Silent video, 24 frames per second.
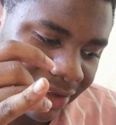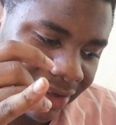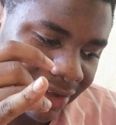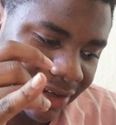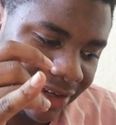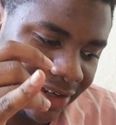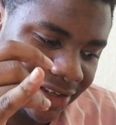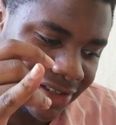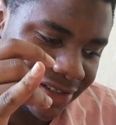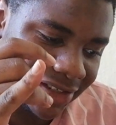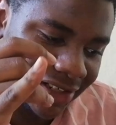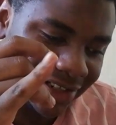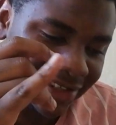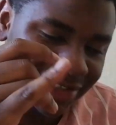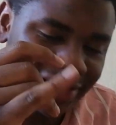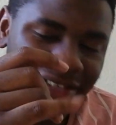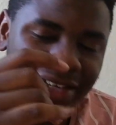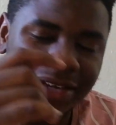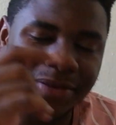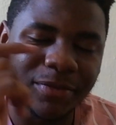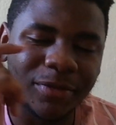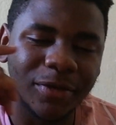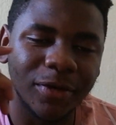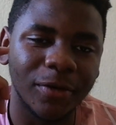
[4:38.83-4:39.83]
is
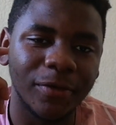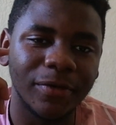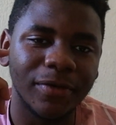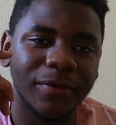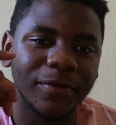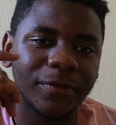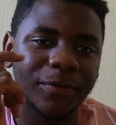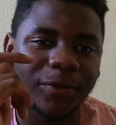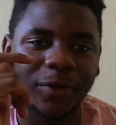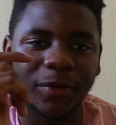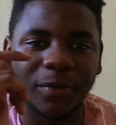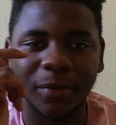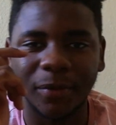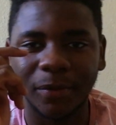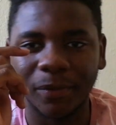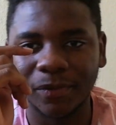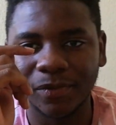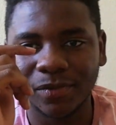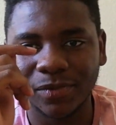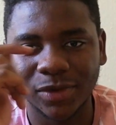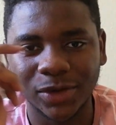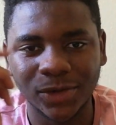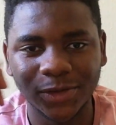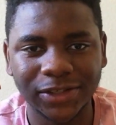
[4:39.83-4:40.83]
actually moving from
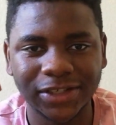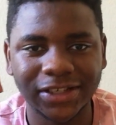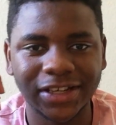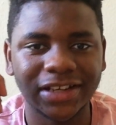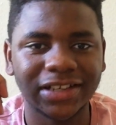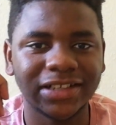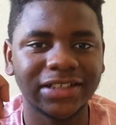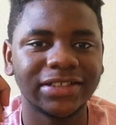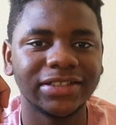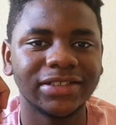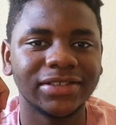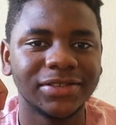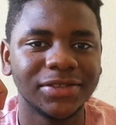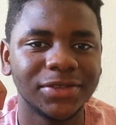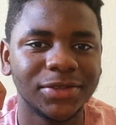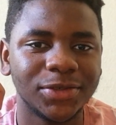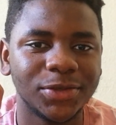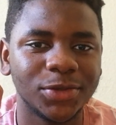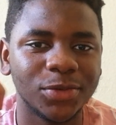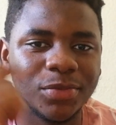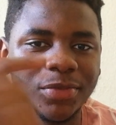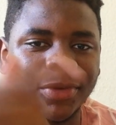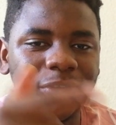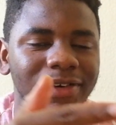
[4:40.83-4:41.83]
Lusaka
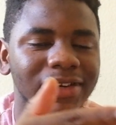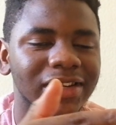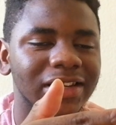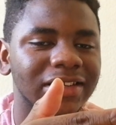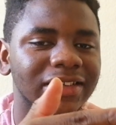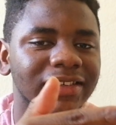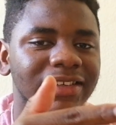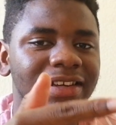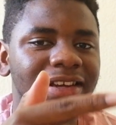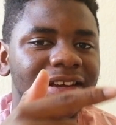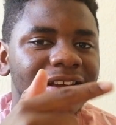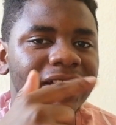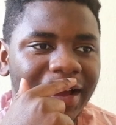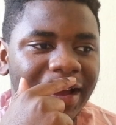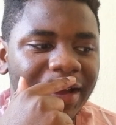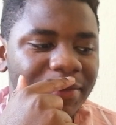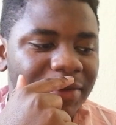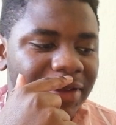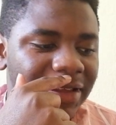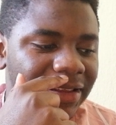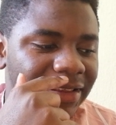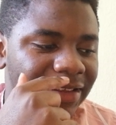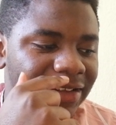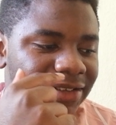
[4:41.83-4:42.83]
to Berlin. I
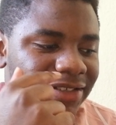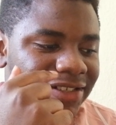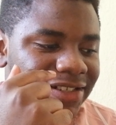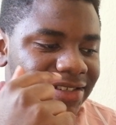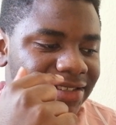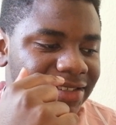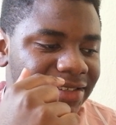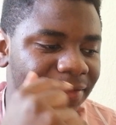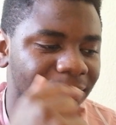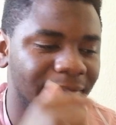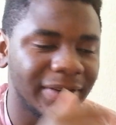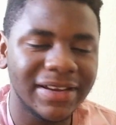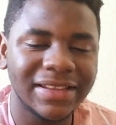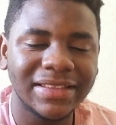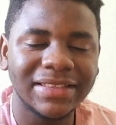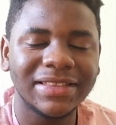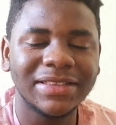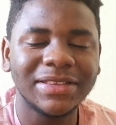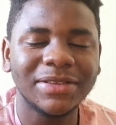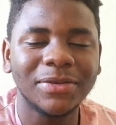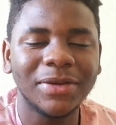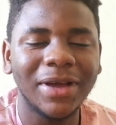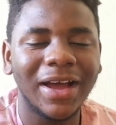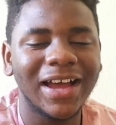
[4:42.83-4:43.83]
mean, there's just different
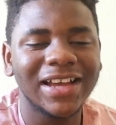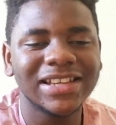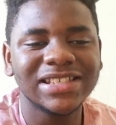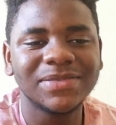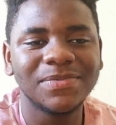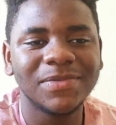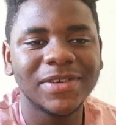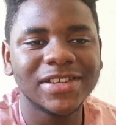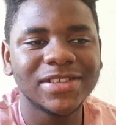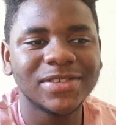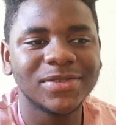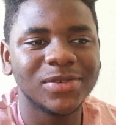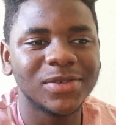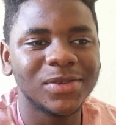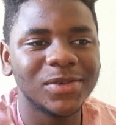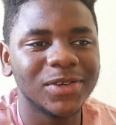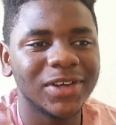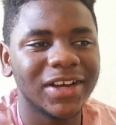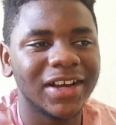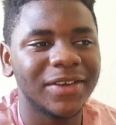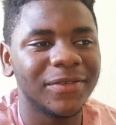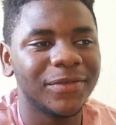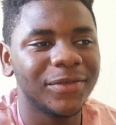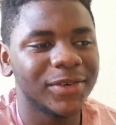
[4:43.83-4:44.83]
aspects to
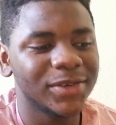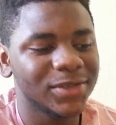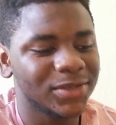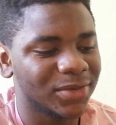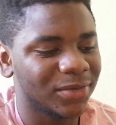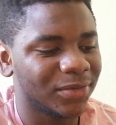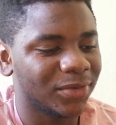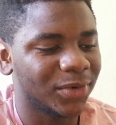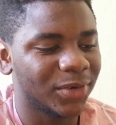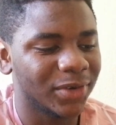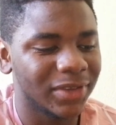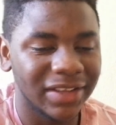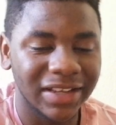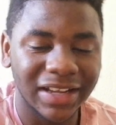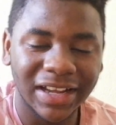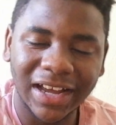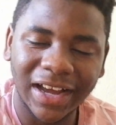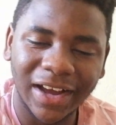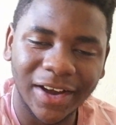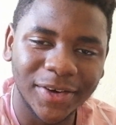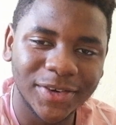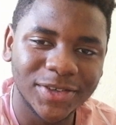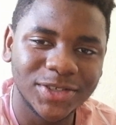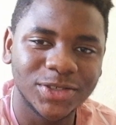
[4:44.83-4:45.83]
look at. First of all, the
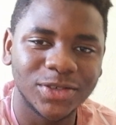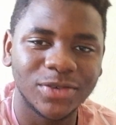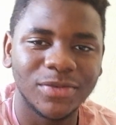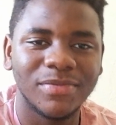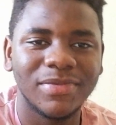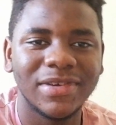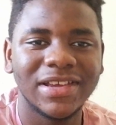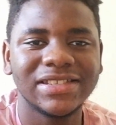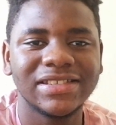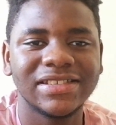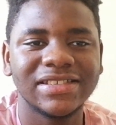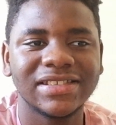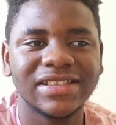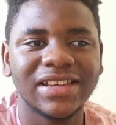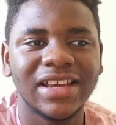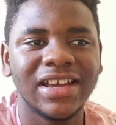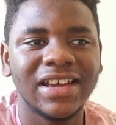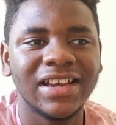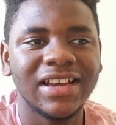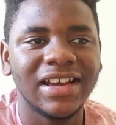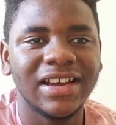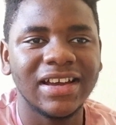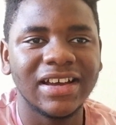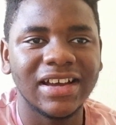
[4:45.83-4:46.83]
cultural basis,
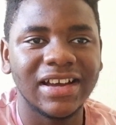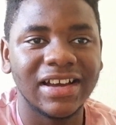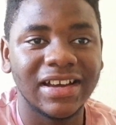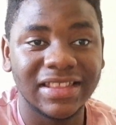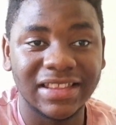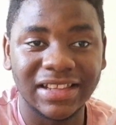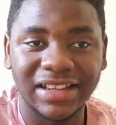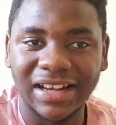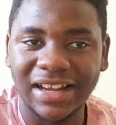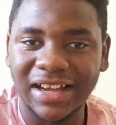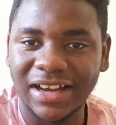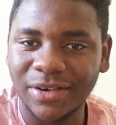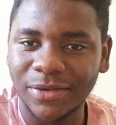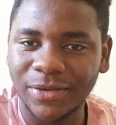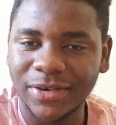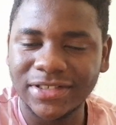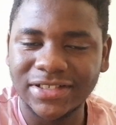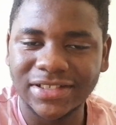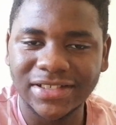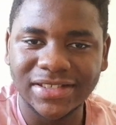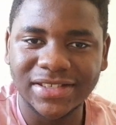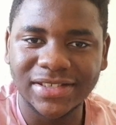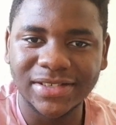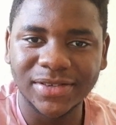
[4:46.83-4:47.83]
the
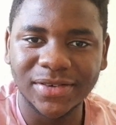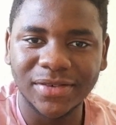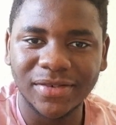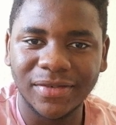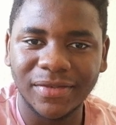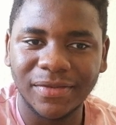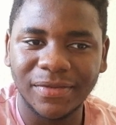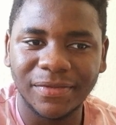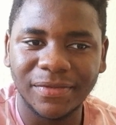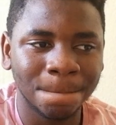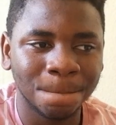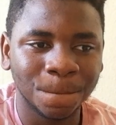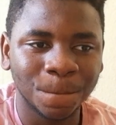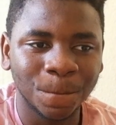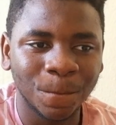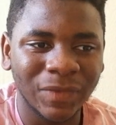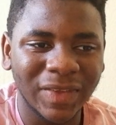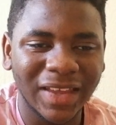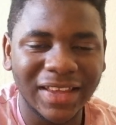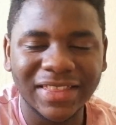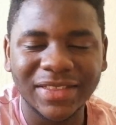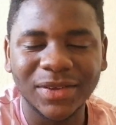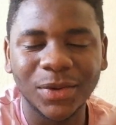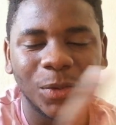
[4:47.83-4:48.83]
language itself,
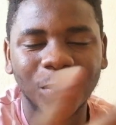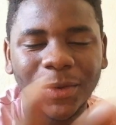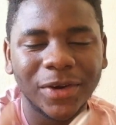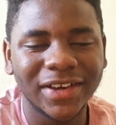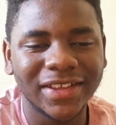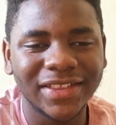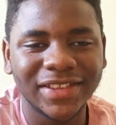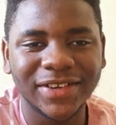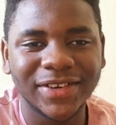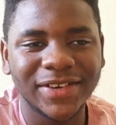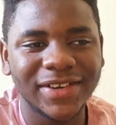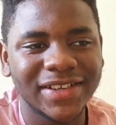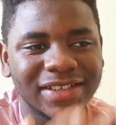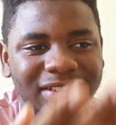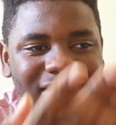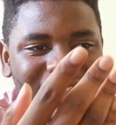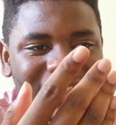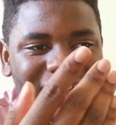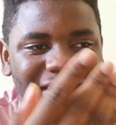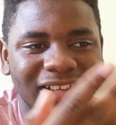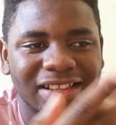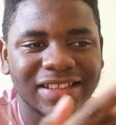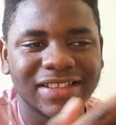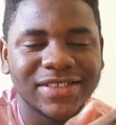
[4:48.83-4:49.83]
the weather is
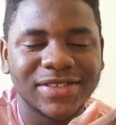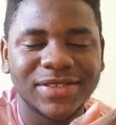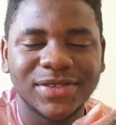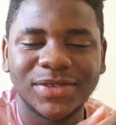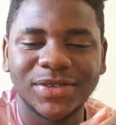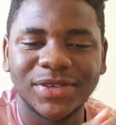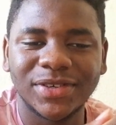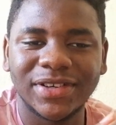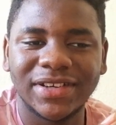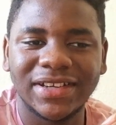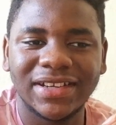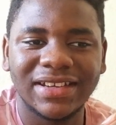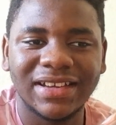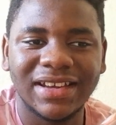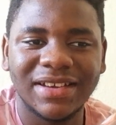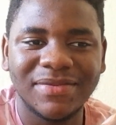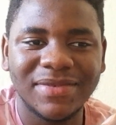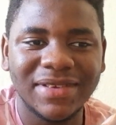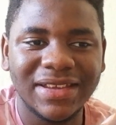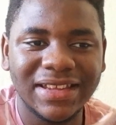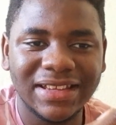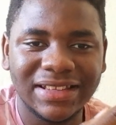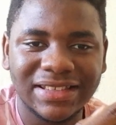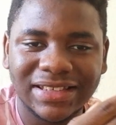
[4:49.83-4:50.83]
another story. I
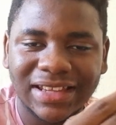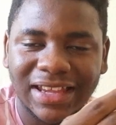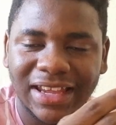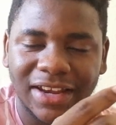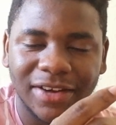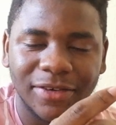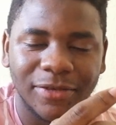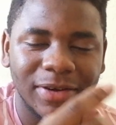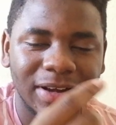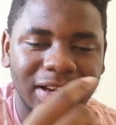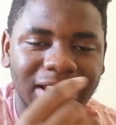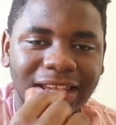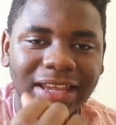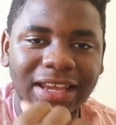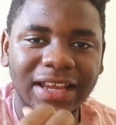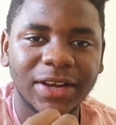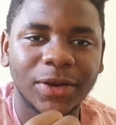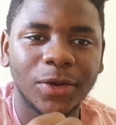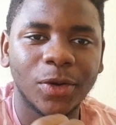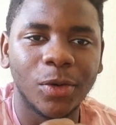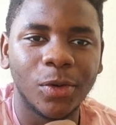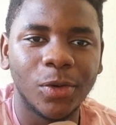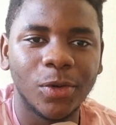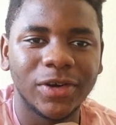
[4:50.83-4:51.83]
mean, it can really get
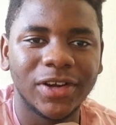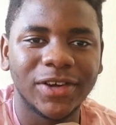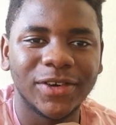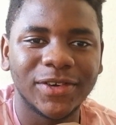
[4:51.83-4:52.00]
cold